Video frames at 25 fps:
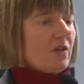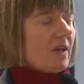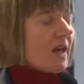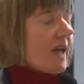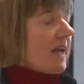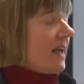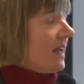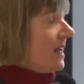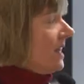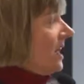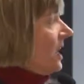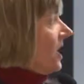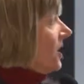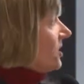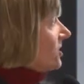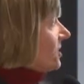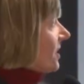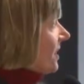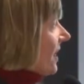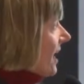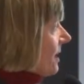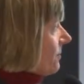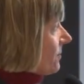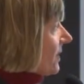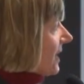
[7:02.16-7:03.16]
Okay,
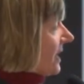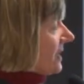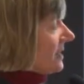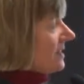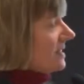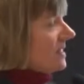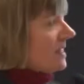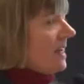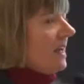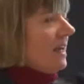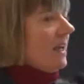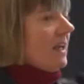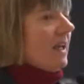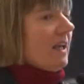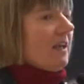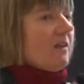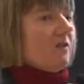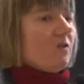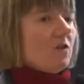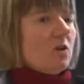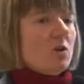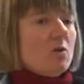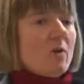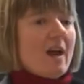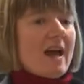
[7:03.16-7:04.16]
so that means
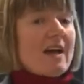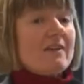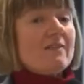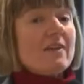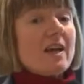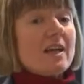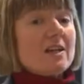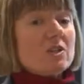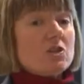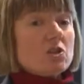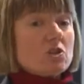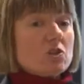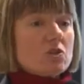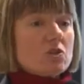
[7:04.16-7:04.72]
if you have a